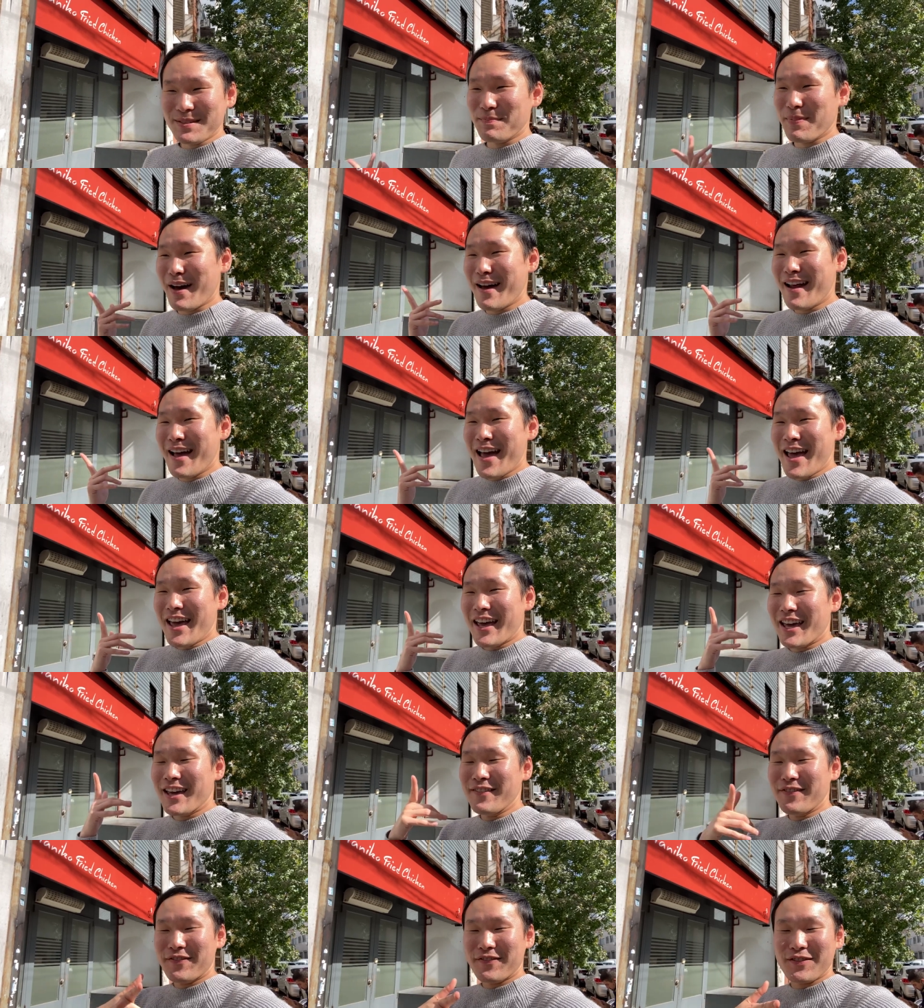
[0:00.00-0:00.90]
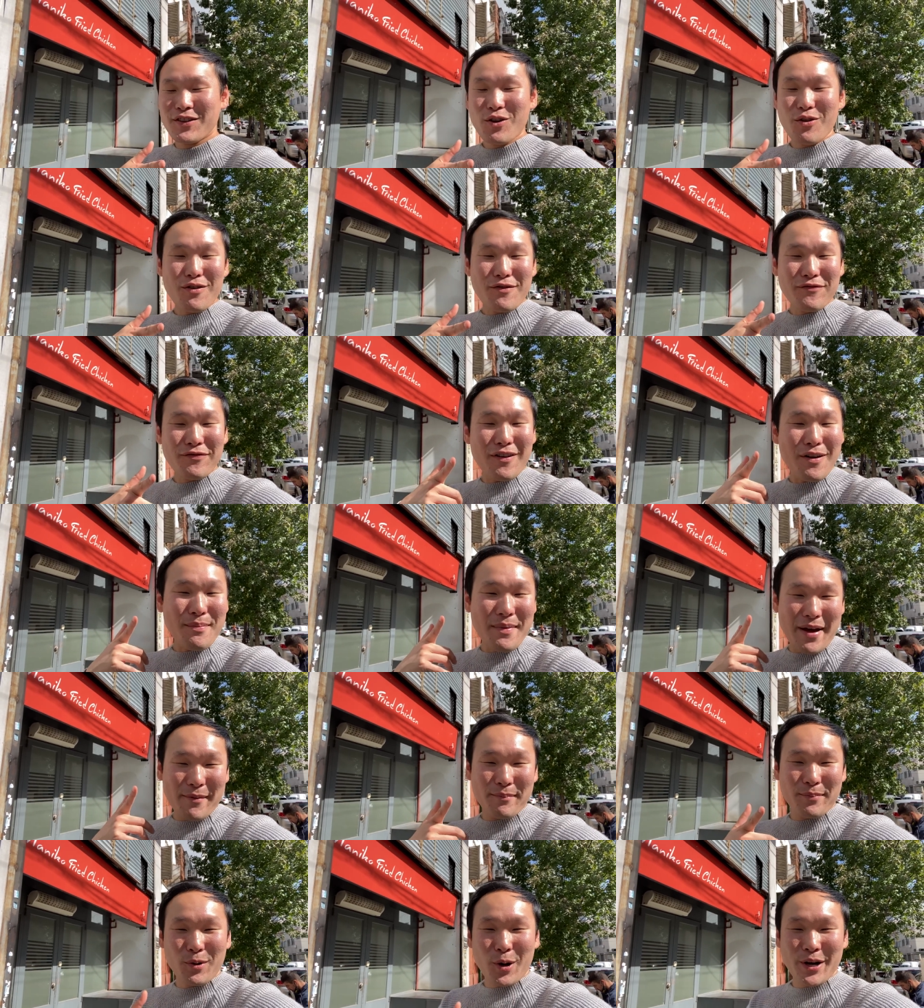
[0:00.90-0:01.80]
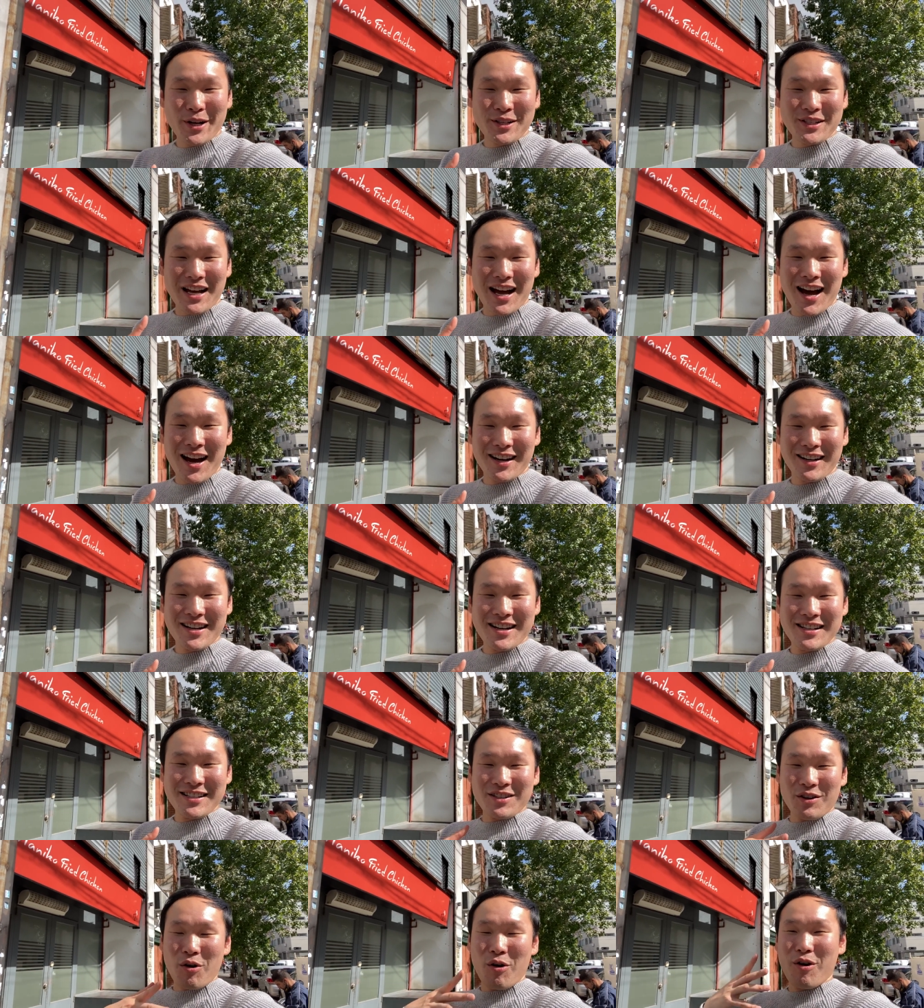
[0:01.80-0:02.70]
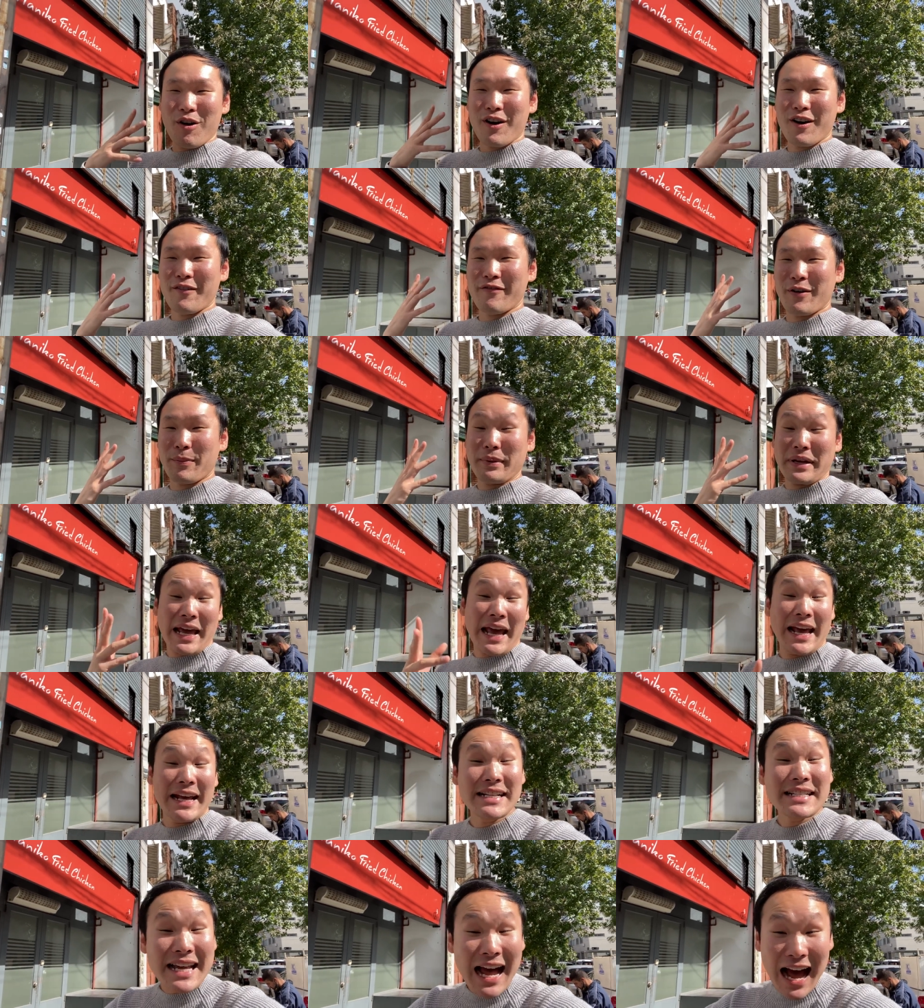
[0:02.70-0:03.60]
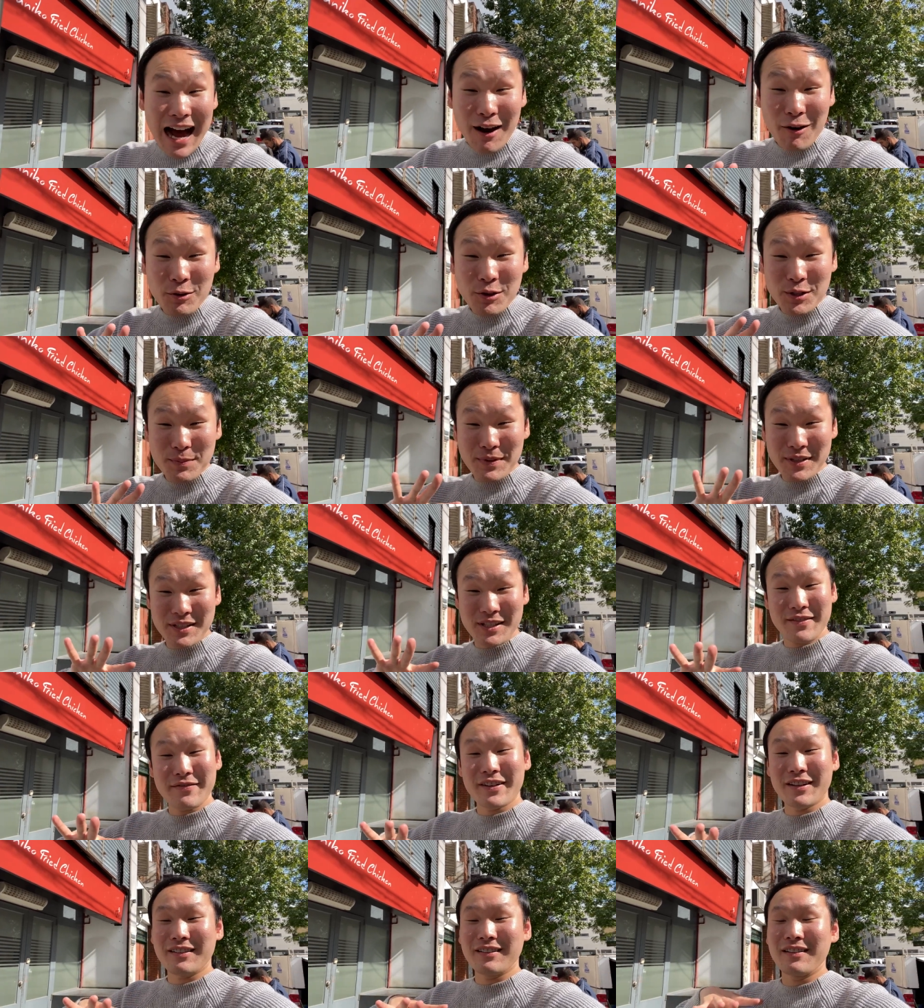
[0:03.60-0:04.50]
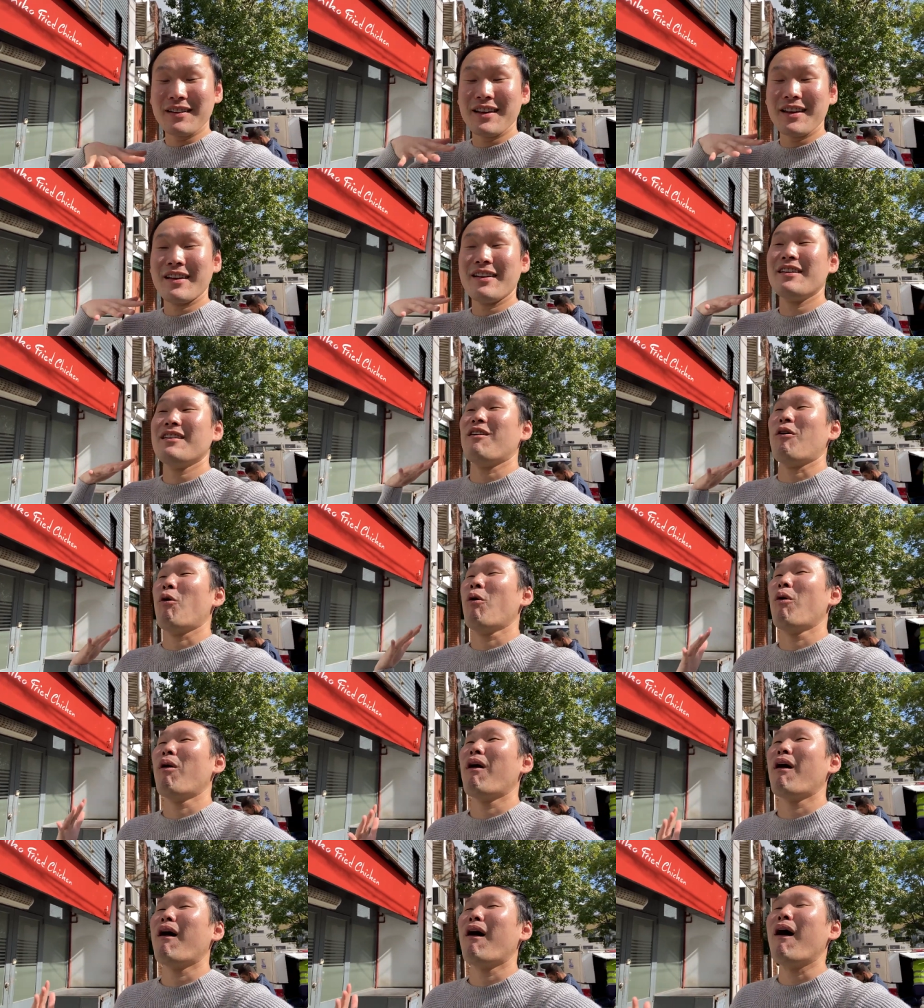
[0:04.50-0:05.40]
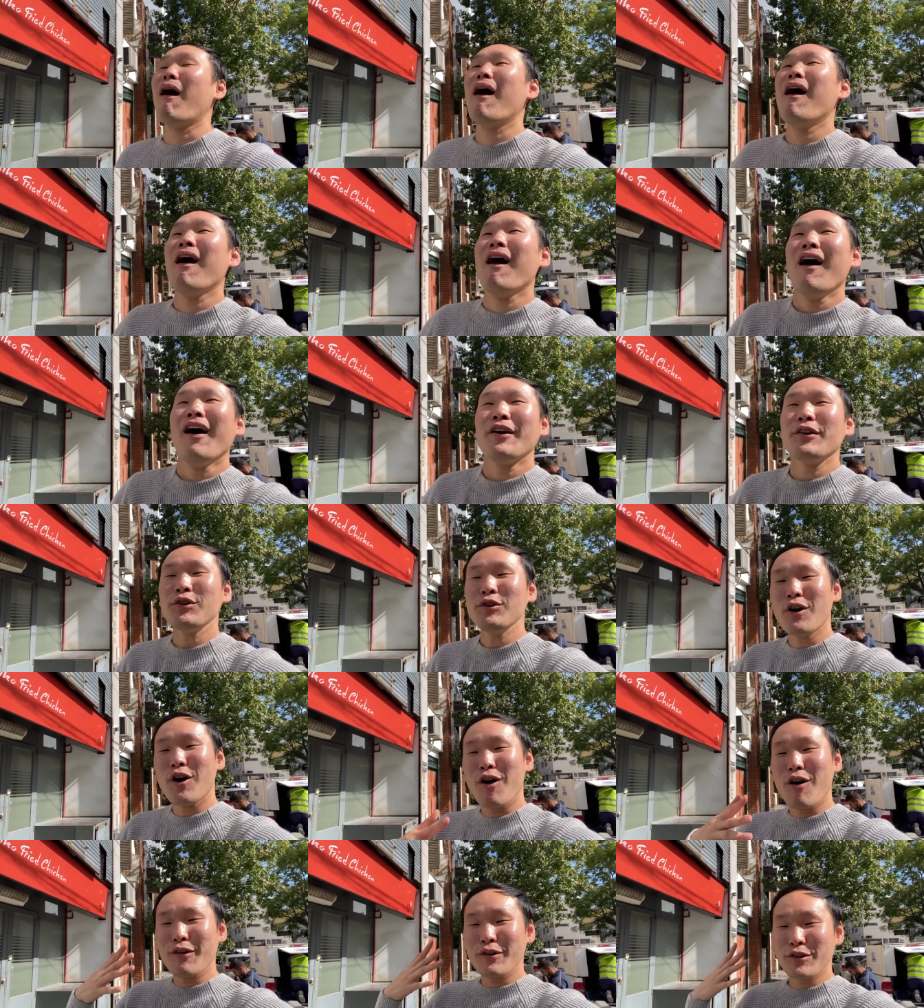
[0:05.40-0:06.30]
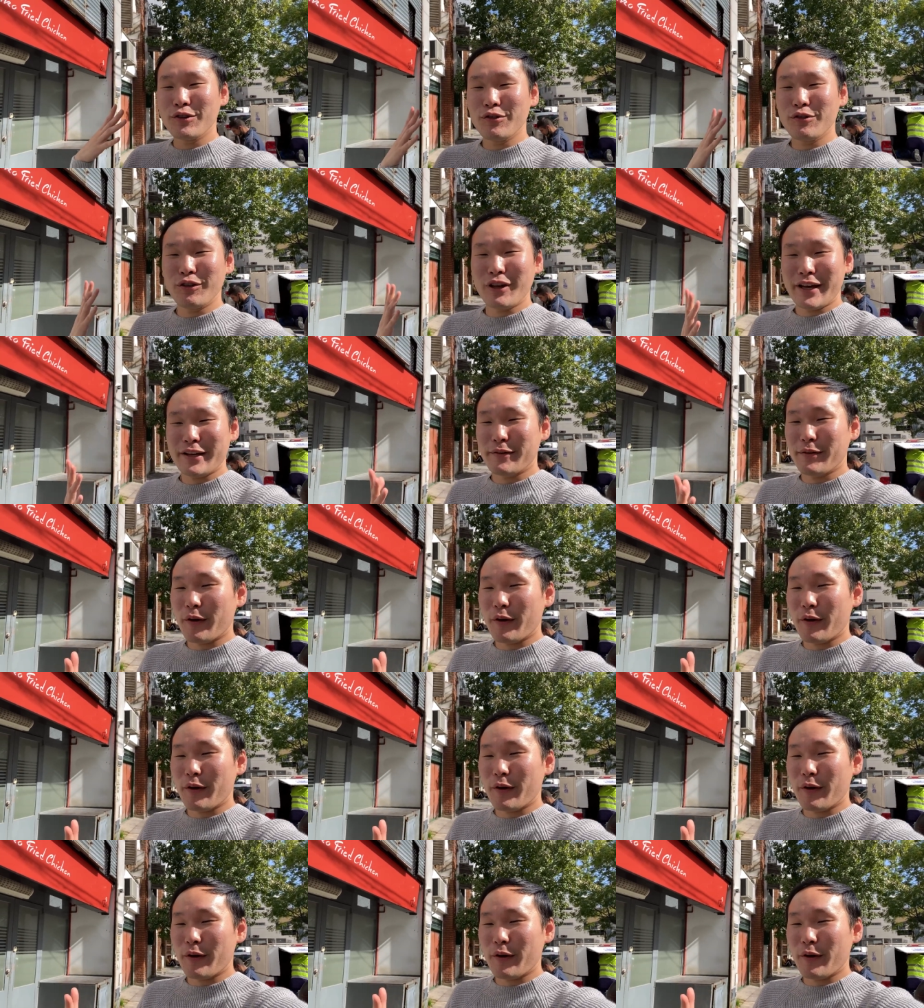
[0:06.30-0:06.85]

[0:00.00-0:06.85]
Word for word: But if you're from Buenos Aires or from K-Town specifically, or you know, you like